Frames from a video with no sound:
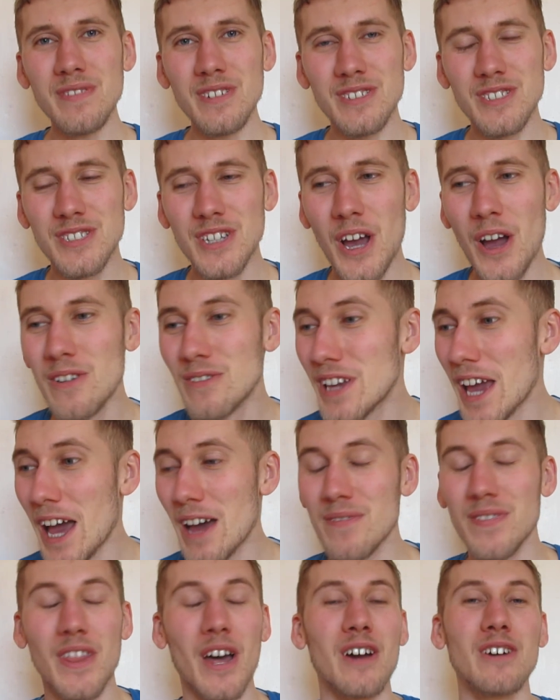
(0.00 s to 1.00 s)
So
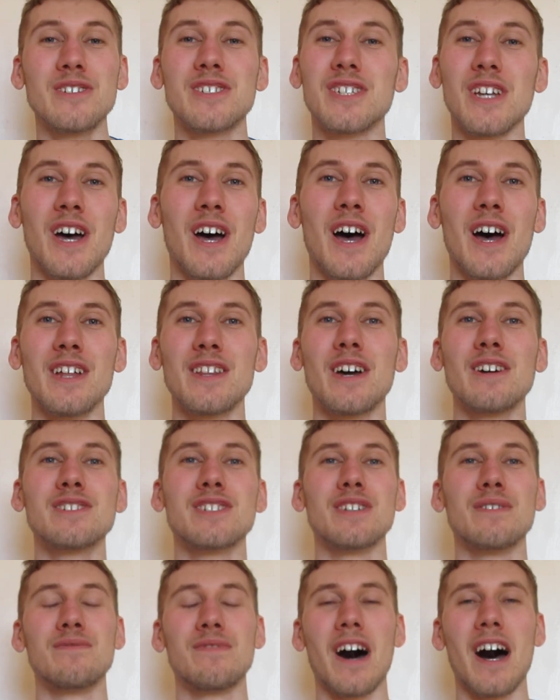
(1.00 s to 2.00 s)
yeah, those are
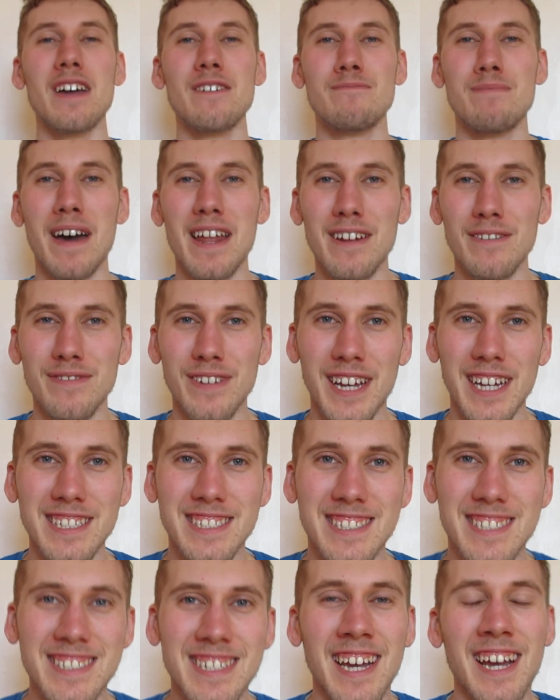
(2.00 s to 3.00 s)
the 5
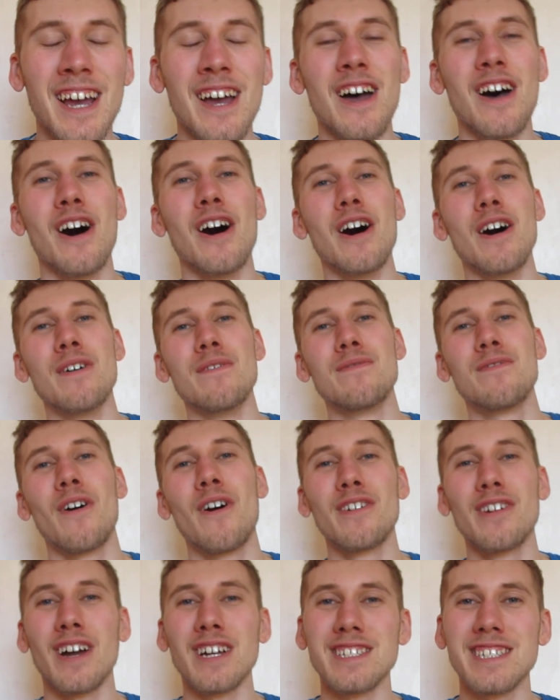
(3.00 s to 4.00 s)
benefits of
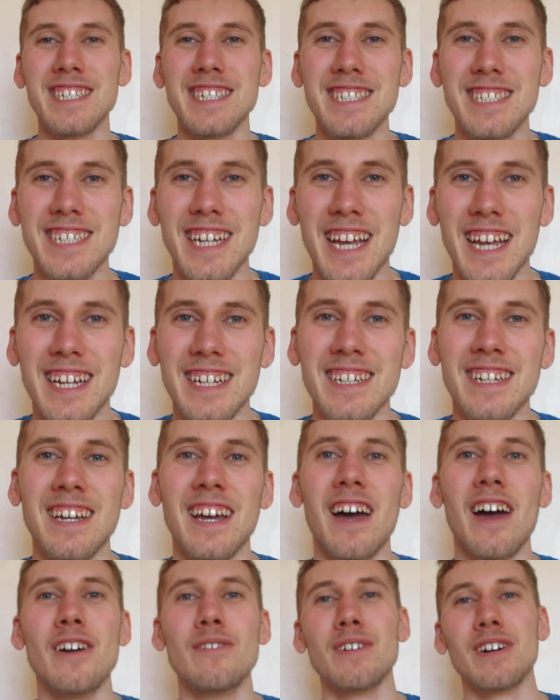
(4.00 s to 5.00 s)
online teaching
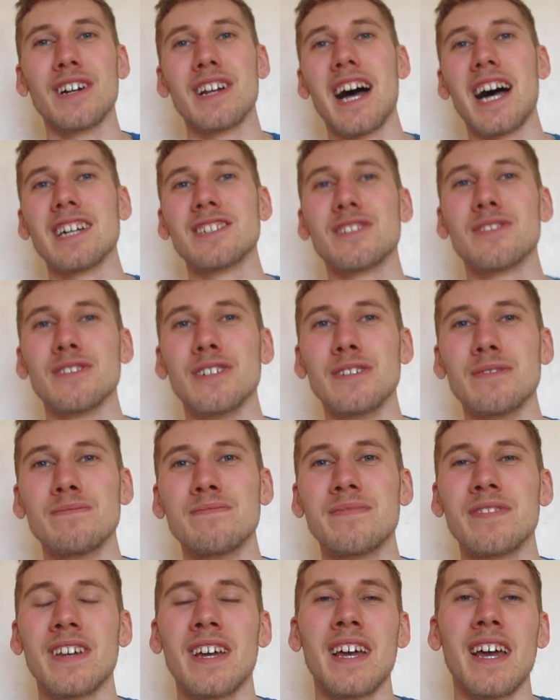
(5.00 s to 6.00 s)
over
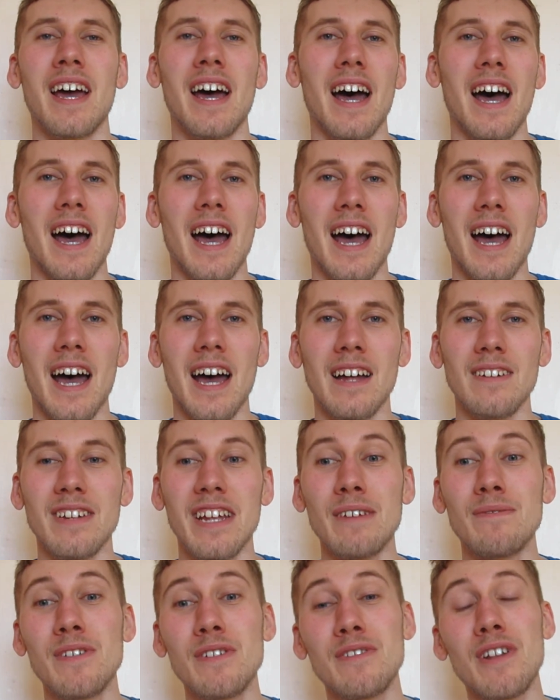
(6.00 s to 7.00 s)
classroom.
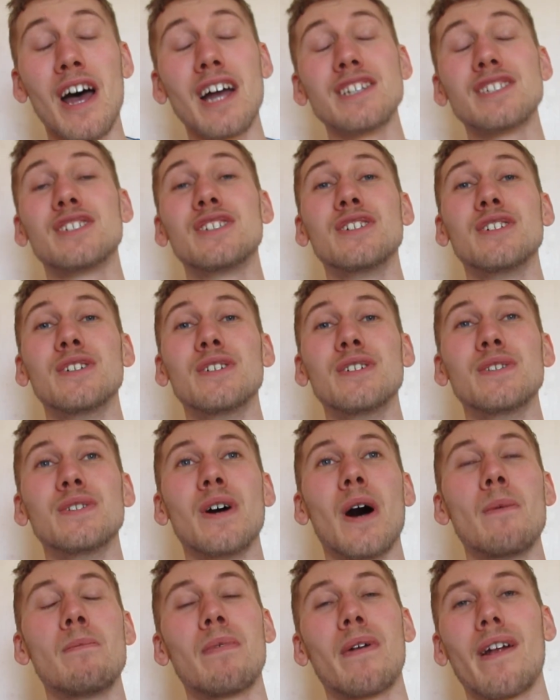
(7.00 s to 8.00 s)
And if you'd like to
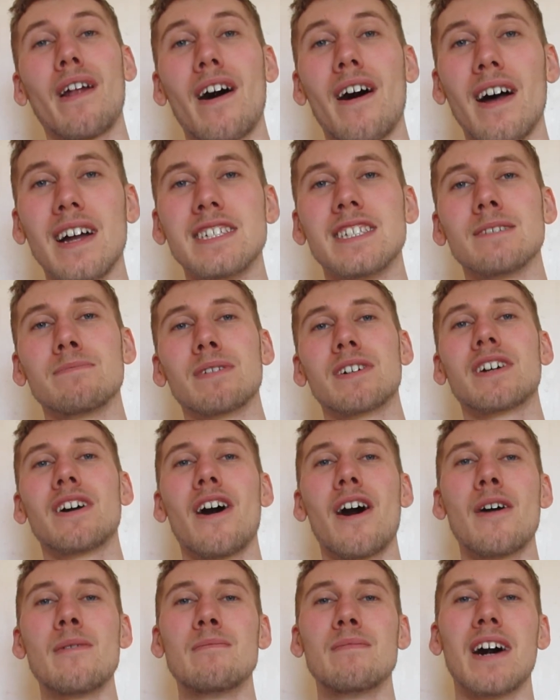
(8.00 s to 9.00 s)
apply to
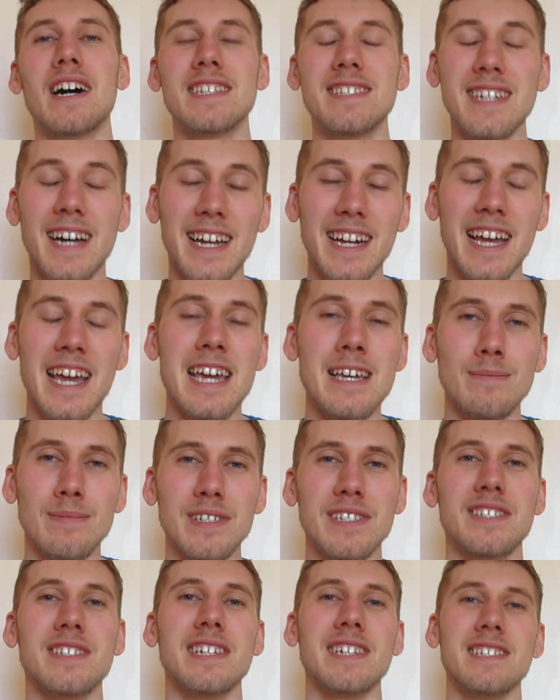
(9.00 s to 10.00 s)
become a
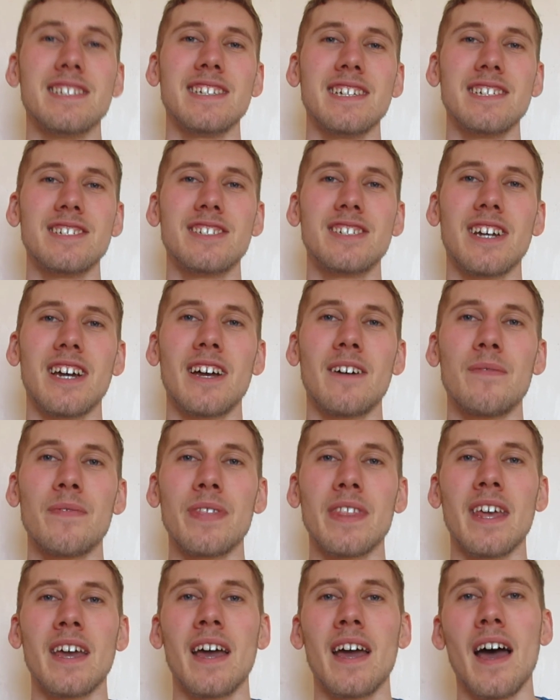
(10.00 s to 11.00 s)
DaDaABC teacher,
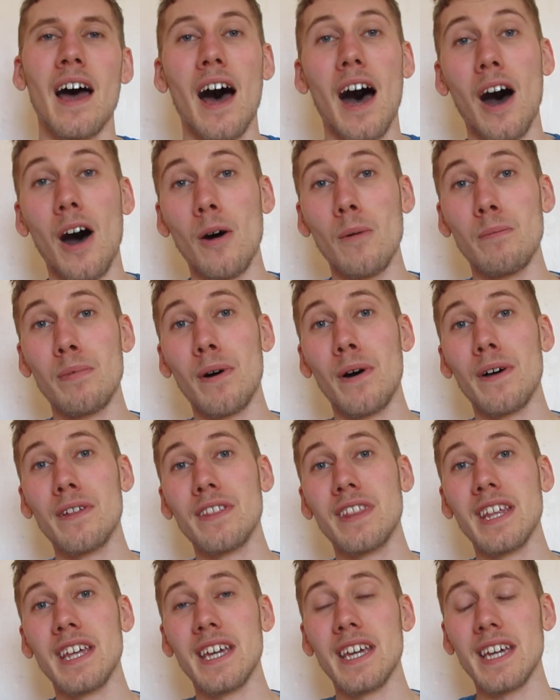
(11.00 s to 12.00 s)
I'll
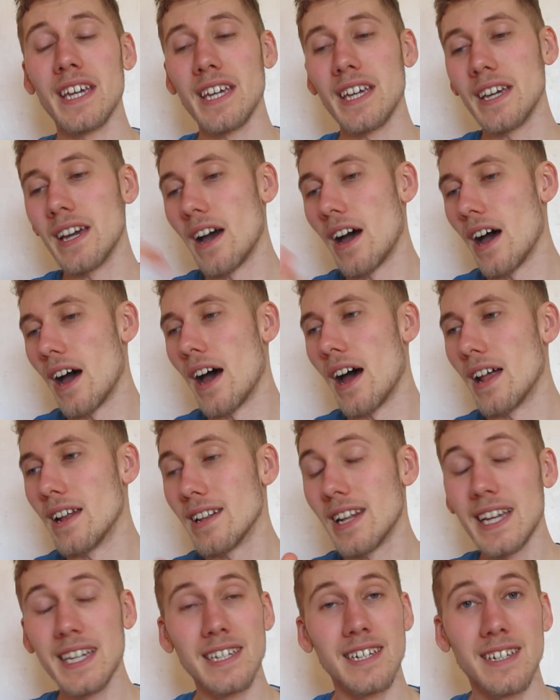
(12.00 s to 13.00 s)
put the
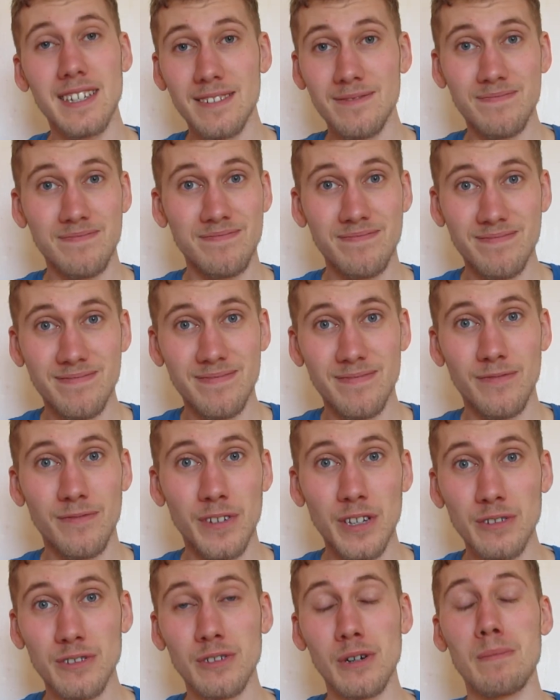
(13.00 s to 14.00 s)
link
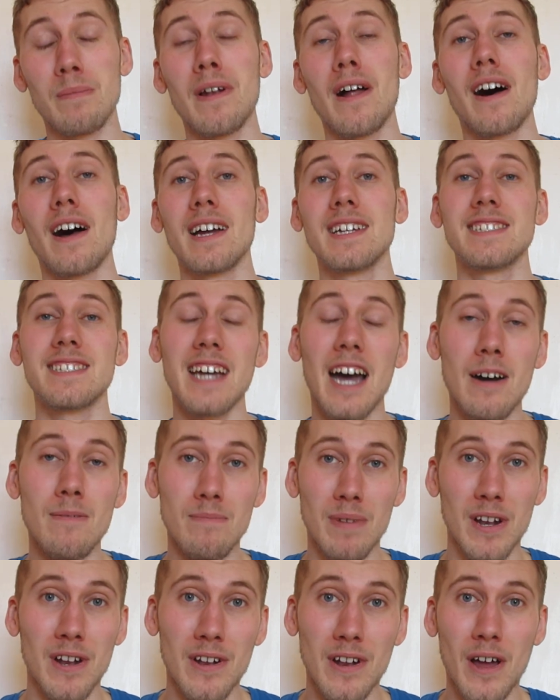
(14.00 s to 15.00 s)
for you to apply down
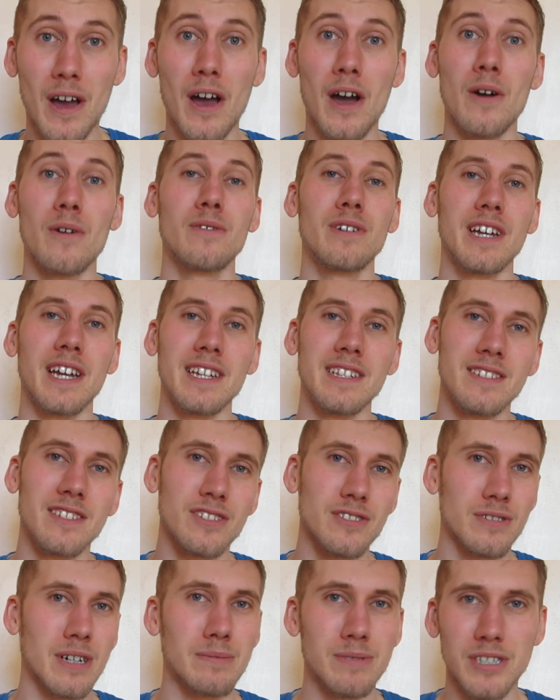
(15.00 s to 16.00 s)
below in
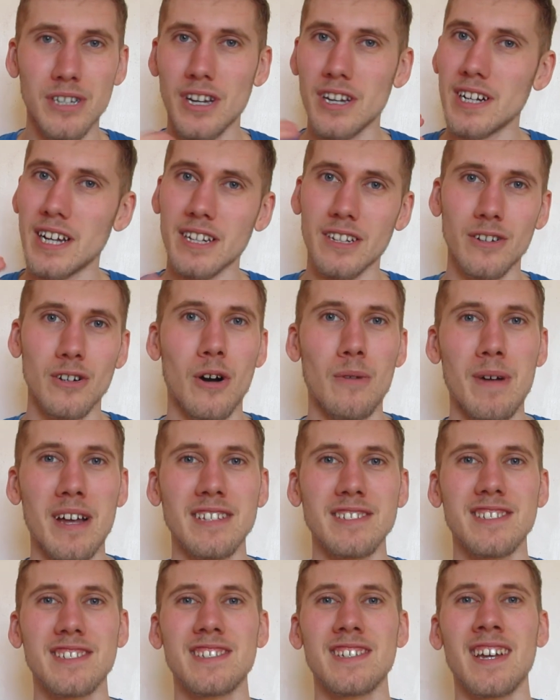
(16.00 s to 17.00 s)
description and the
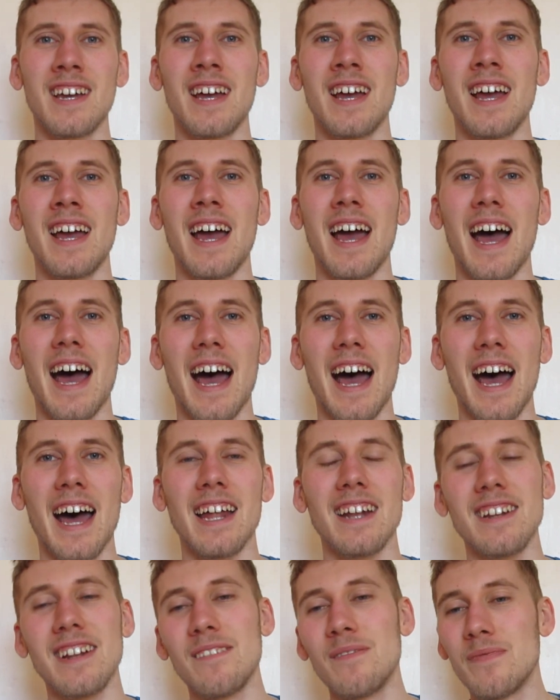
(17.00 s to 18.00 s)
comments.
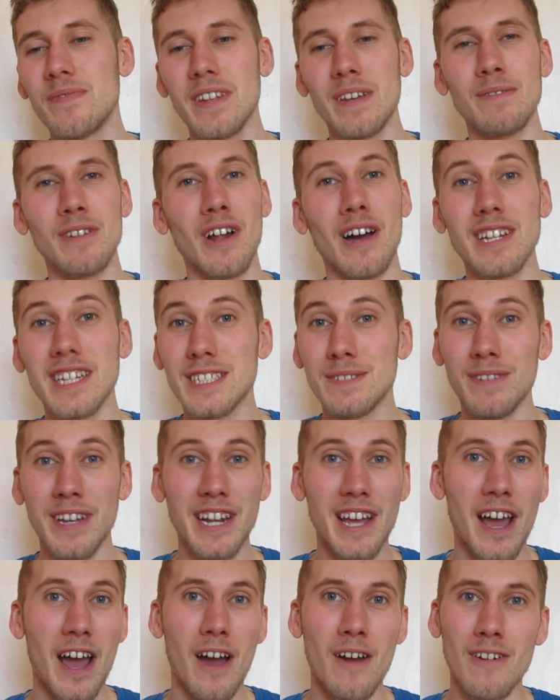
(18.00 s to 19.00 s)
And if you like this
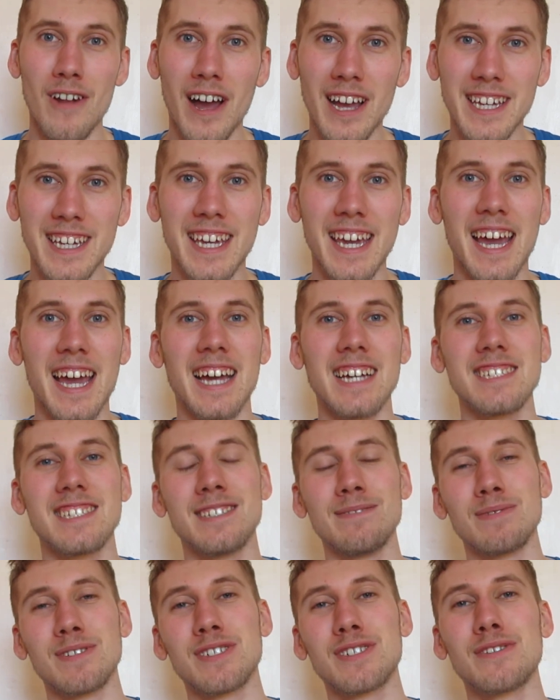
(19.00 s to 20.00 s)
video, like it,
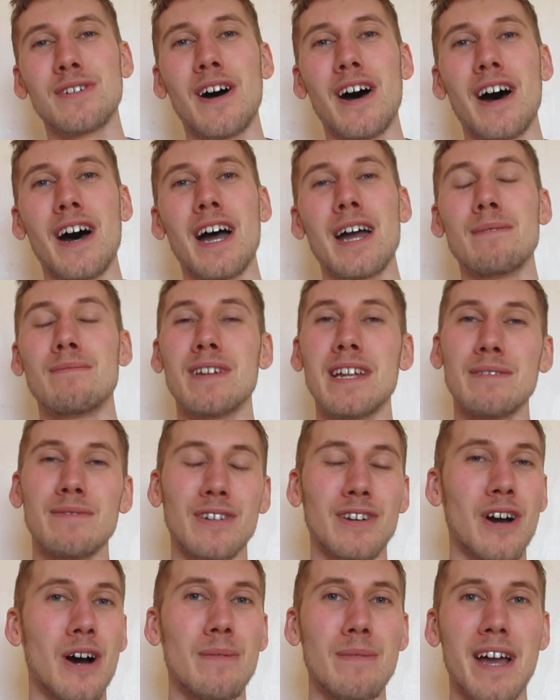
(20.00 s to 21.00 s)
subscribe, leave a
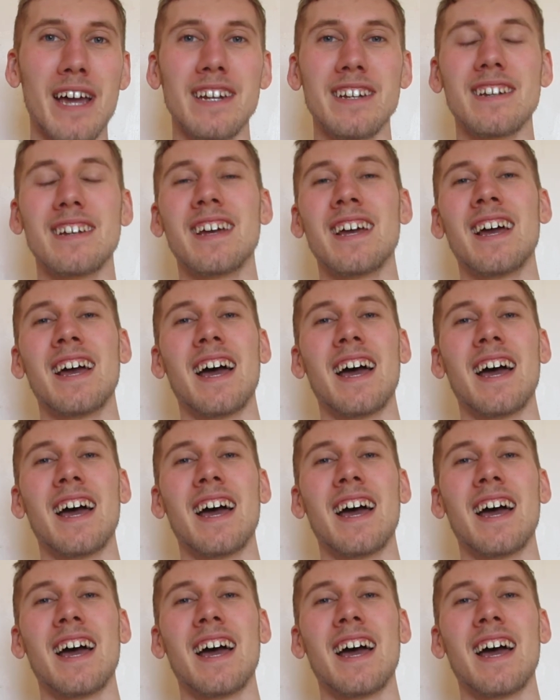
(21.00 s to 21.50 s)
comment.